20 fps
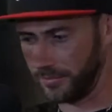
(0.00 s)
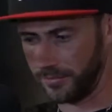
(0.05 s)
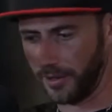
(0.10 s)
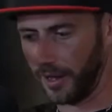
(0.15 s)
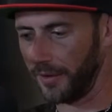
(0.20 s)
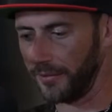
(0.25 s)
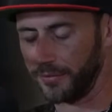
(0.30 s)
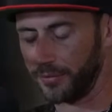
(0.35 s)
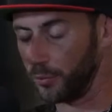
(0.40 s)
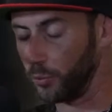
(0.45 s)

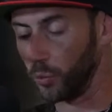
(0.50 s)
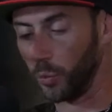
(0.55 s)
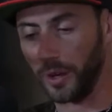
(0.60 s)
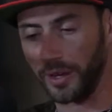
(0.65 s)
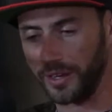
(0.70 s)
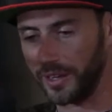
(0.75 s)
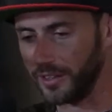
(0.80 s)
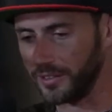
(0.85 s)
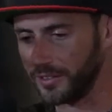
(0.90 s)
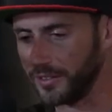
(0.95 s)
I've
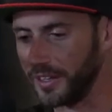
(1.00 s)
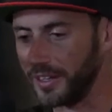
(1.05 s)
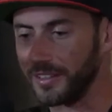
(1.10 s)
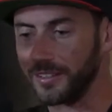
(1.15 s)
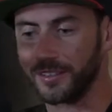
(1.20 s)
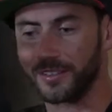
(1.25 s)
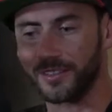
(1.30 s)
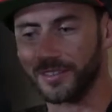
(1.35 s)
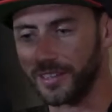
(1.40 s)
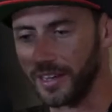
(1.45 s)
witnessed
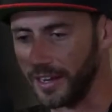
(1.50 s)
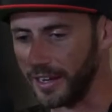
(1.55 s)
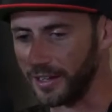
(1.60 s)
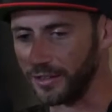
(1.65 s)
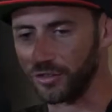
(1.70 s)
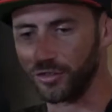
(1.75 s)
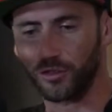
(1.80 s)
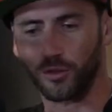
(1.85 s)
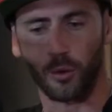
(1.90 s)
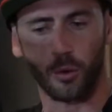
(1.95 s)
insane
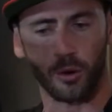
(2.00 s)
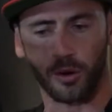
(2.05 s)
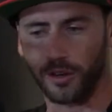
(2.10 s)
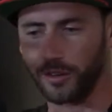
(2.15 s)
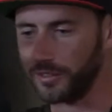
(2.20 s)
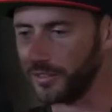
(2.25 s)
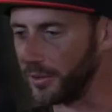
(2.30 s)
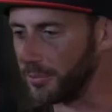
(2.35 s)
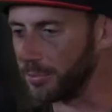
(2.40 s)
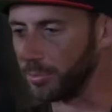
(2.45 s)

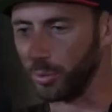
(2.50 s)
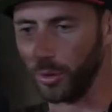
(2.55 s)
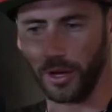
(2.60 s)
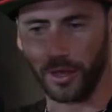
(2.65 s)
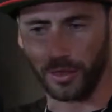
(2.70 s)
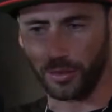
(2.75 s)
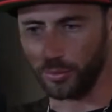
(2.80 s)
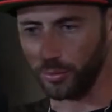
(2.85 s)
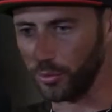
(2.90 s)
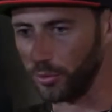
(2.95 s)
stories and
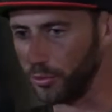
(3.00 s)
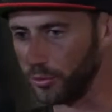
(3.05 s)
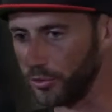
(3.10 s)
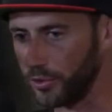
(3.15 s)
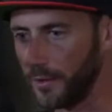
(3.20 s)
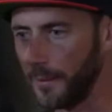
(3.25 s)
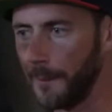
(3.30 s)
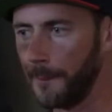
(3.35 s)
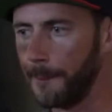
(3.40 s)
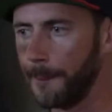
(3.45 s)
breakthroughs
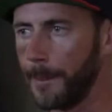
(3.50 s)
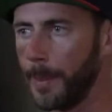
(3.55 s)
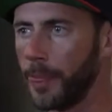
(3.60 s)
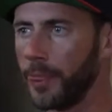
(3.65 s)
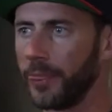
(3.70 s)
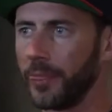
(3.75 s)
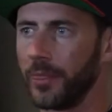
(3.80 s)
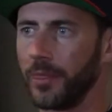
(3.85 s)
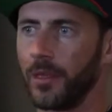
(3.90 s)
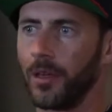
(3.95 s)

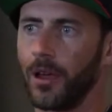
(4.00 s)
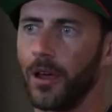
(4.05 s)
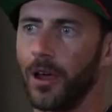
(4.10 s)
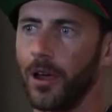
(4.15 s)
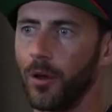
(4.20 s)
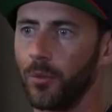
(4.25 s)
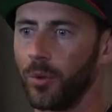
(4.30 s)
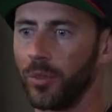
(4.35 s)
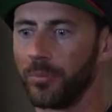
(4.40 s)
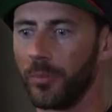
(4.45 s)

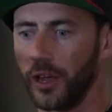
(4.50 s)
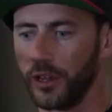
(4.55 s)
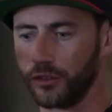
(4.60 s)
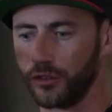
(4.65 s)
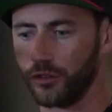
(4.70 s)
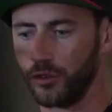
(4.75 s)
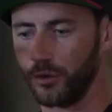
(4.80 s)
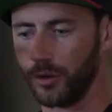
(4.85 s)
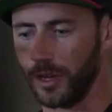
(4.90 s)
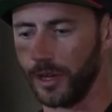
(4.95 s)
with my
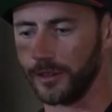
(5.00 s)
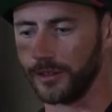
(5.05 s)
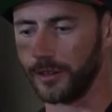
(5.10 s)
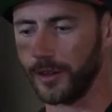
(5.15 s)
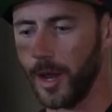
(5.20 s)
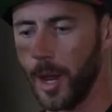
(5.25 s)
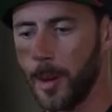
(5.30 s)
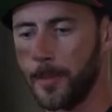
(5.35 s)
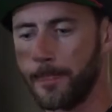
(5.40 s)
students.